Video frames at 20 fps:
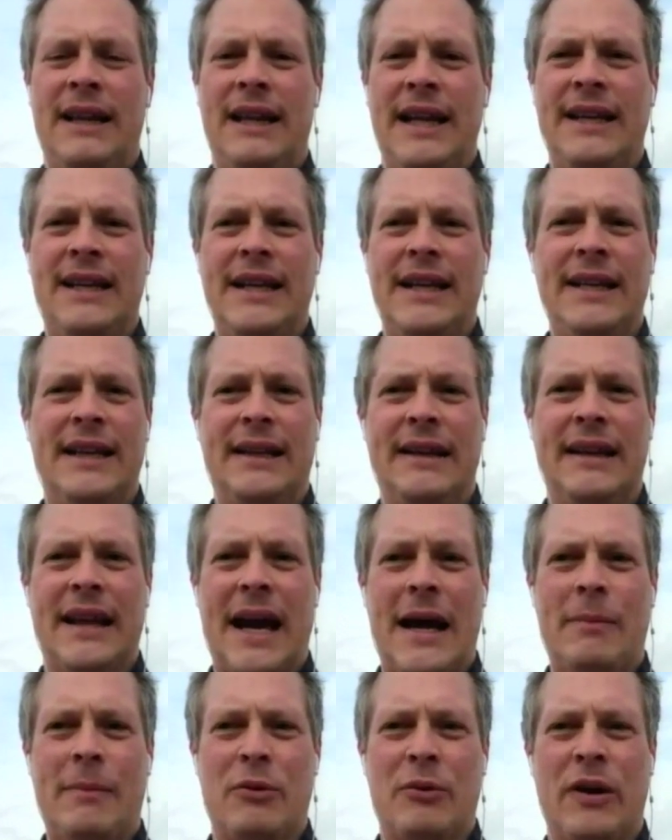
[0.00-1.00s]
they didn't
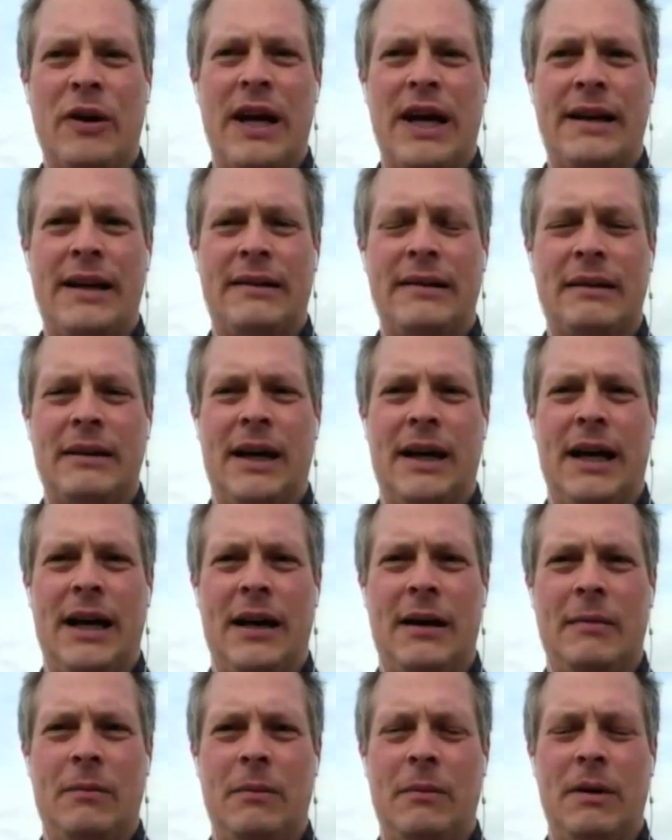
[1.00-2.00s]
elaborate
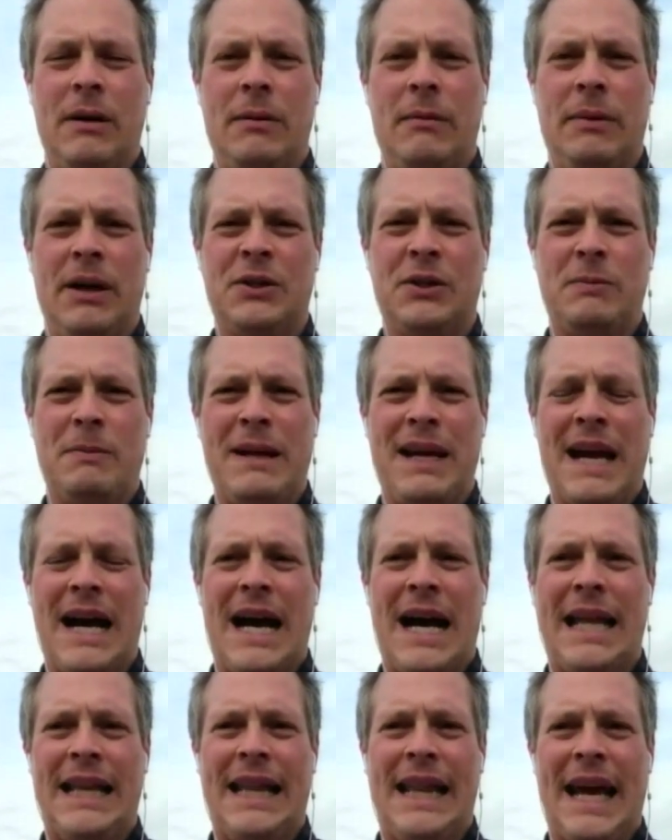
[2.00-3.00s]
uh, much
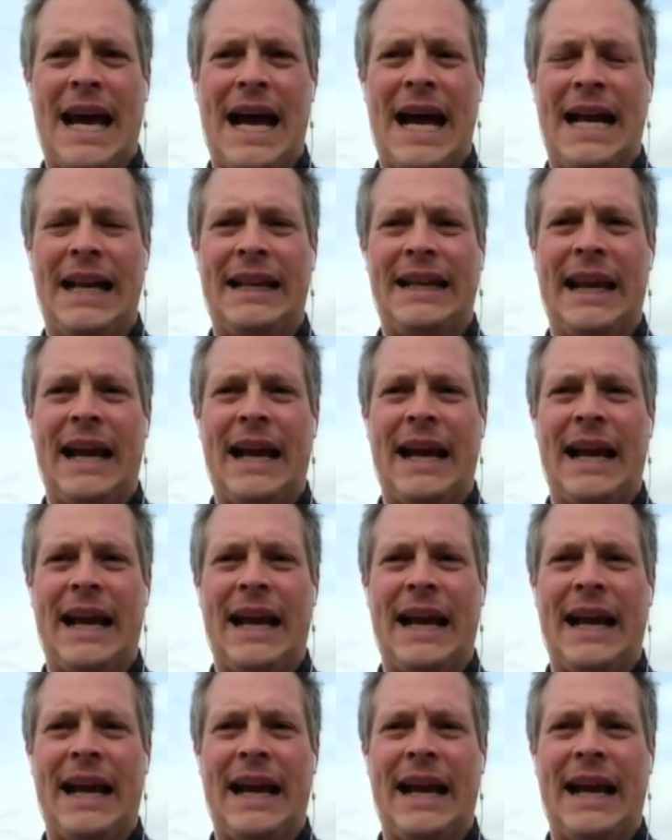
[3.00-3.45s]
beyond that.